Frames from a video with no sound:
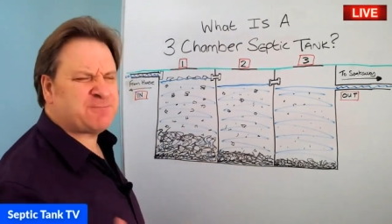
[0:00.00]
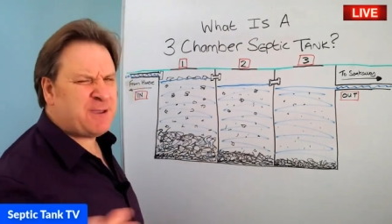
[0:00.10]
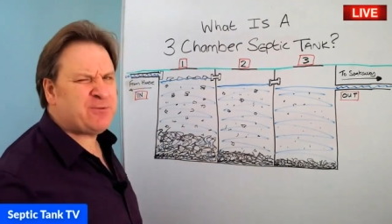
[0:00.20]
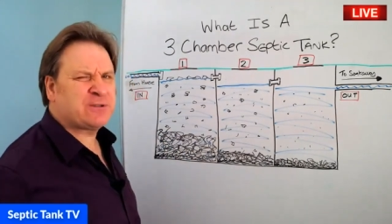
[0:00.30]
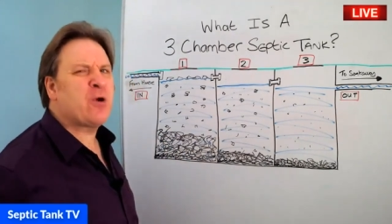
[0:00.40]

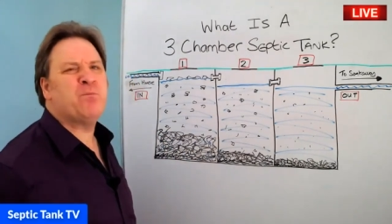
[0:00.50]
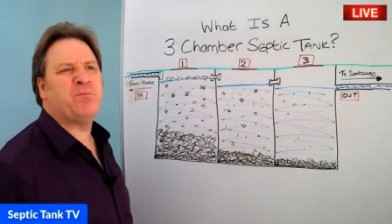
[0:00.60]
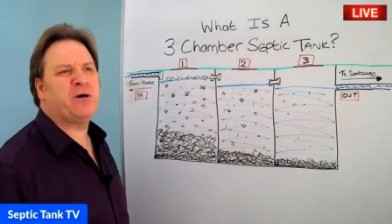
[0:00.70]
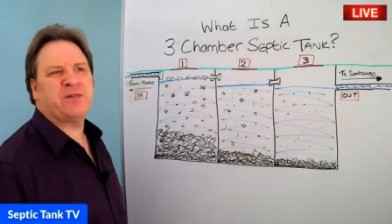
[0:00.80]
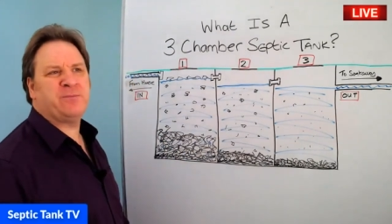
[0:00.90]
People don't
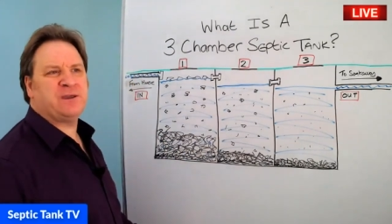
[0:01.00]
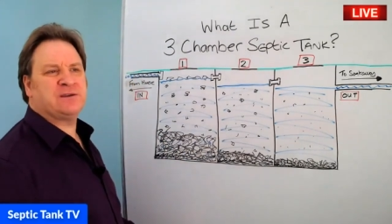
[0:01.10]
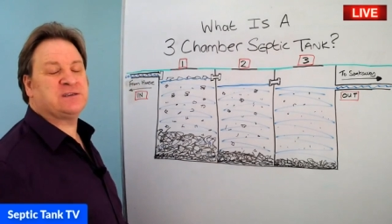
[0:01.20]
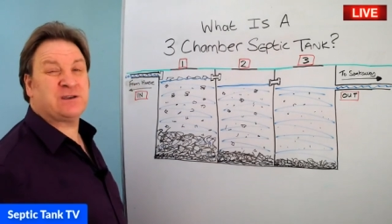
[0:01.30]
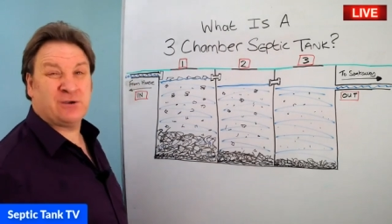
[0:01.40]
bother
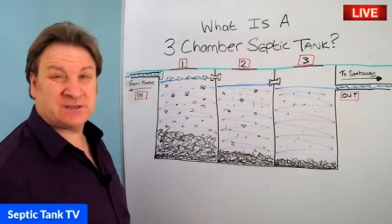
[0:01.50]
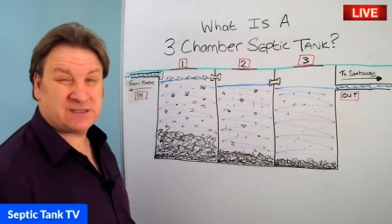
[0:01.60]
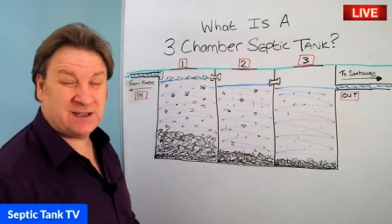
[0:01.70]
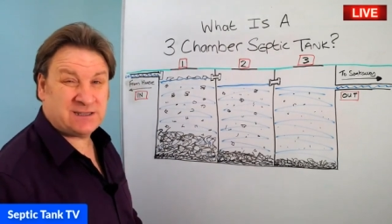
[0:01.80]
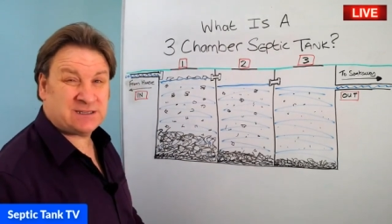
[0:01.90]
because it costs
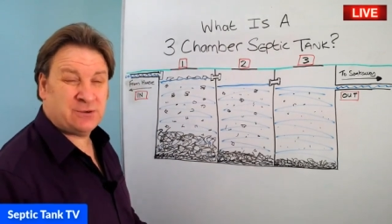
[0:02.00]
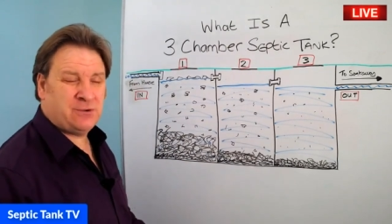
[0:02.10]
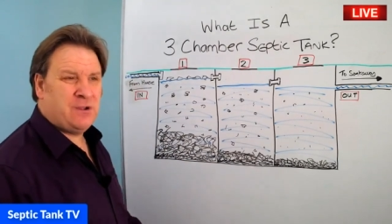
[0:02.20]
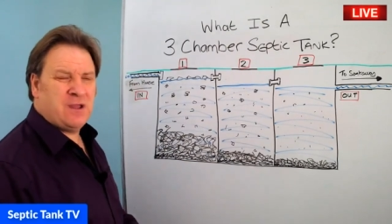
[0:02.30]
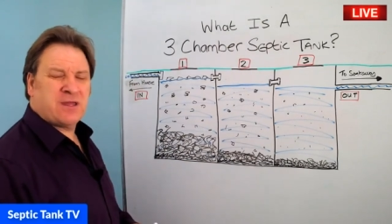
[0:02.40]
like two,